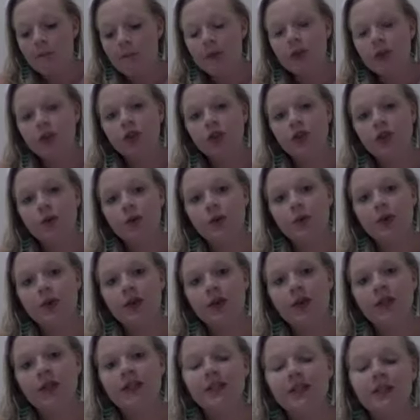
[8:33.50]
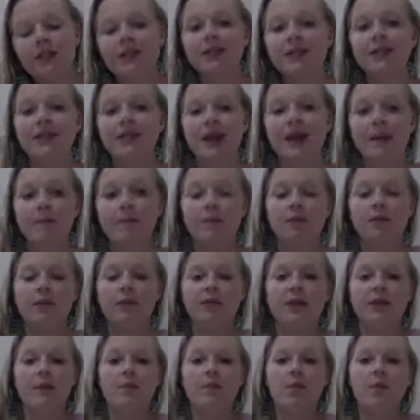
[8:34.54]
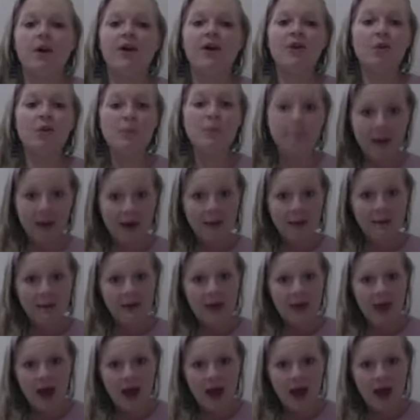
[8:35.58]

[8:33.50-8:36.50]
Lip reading: So this is the step where you might be